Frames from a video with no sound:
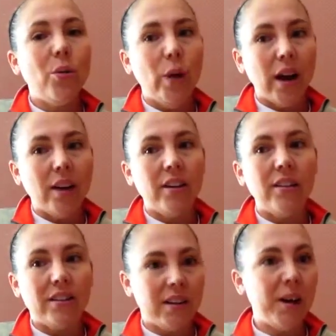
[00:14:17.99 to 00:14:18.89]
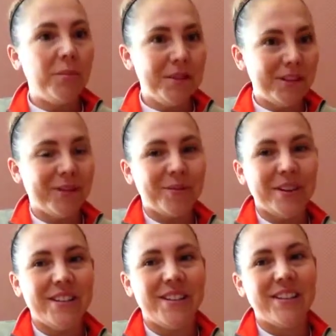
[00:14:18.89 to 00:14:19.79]
Well, a couple different
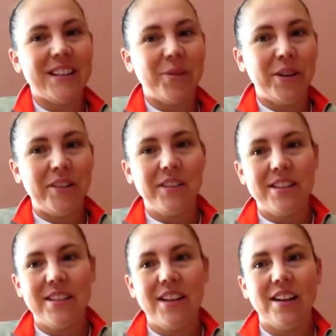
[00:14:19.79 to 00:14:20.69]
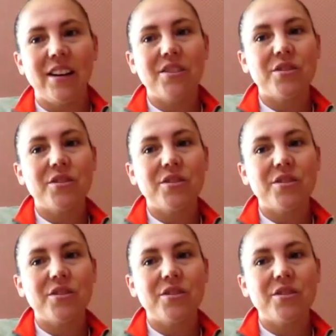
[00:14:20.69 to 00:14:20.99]
reasons that we have listed here.